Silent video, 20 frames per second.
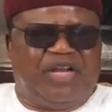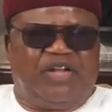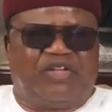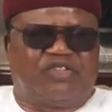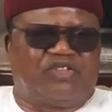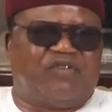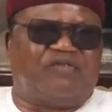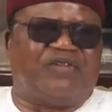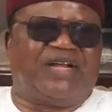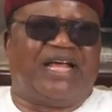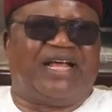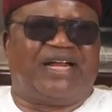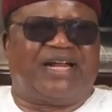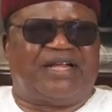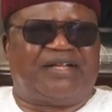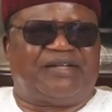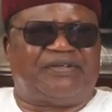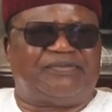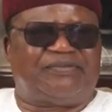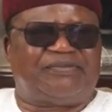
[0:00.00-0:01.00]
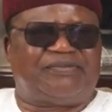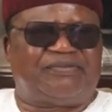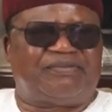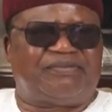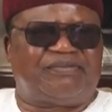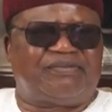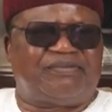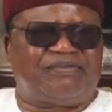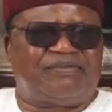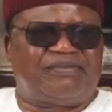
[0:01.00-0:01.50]
of naira.
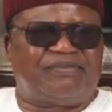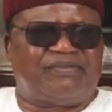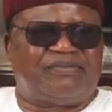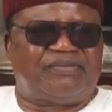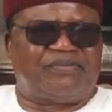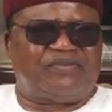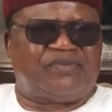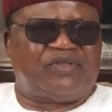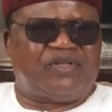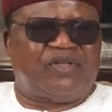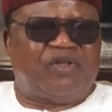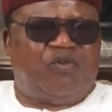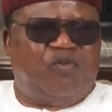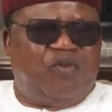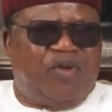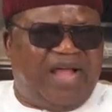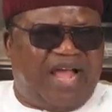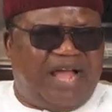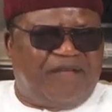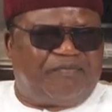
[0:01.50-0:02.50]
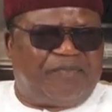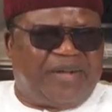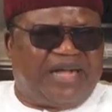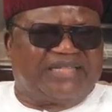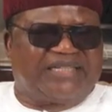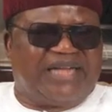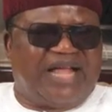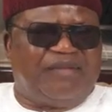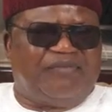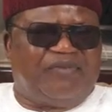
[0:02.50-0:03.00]
We had
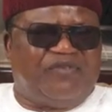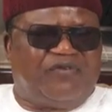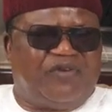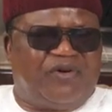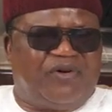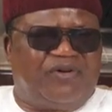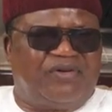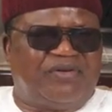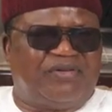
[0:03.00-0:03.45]
part-time before,